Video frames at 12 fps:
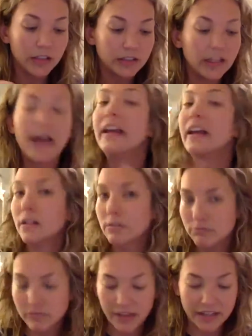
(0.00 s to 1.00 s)
Like
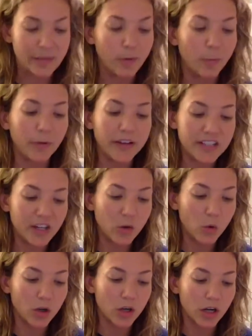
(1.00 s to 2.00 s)
example, placing
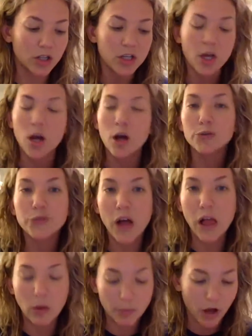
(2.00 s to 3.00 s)
orders,
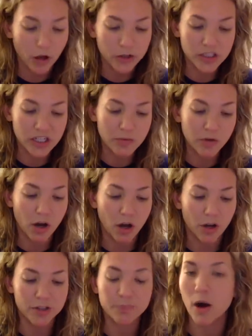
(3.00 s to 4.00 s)
follow-up calls, team
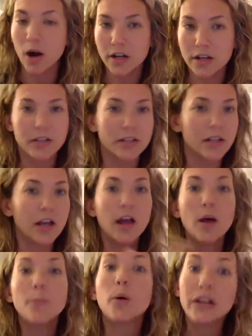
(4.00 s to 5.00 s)
calls, parties,
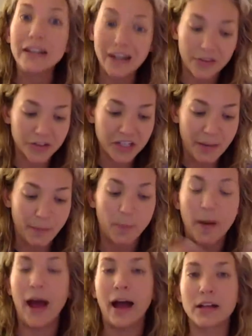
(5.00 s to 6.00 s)
putting together sample
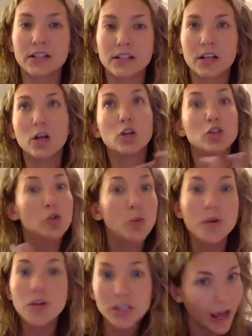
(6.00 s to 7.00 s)
packs,
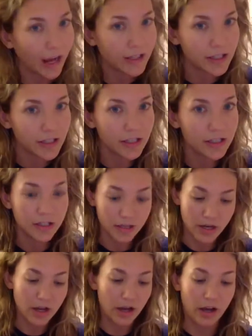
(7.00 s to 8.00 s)
doing your taxes,
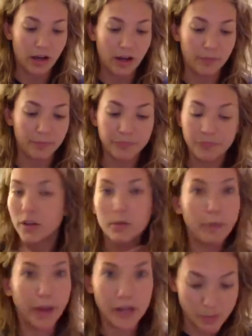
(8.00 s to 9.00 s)

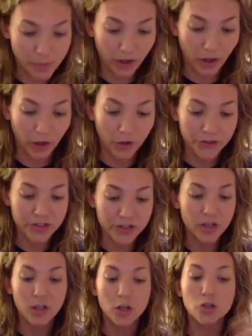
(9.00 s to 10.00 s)
paying your bills,
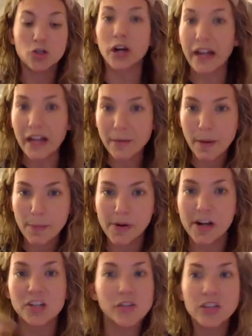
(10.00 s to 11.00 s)
training
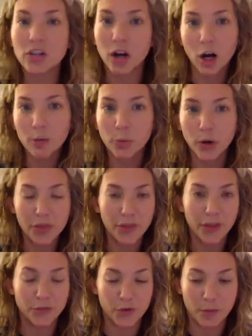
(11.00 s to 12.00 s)
preparation. These are all important
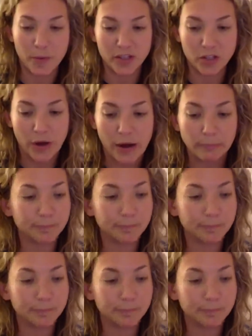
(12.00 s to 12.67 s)
things for your business, right?